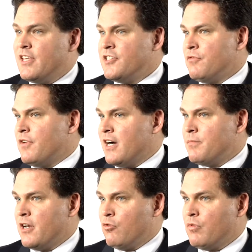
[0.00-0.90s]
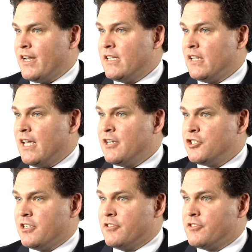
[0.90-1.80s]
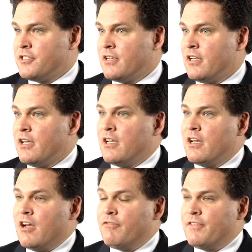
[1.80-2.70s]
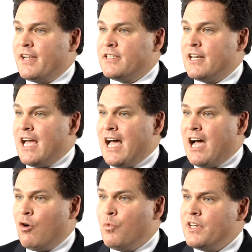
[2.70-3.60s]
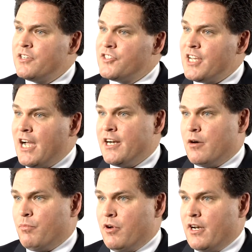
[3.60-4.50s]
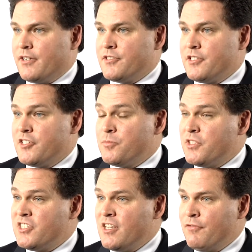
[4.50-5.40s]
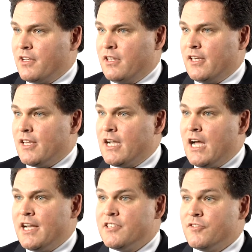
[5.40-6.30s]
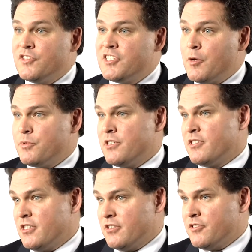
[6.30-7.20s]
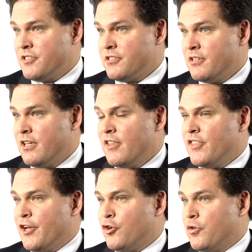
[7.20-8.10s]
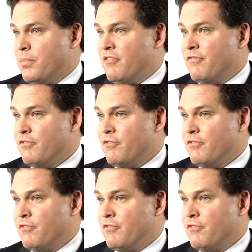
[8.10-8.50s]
These environmental regulations affected how we design our products, specifically the kinds of substances that could be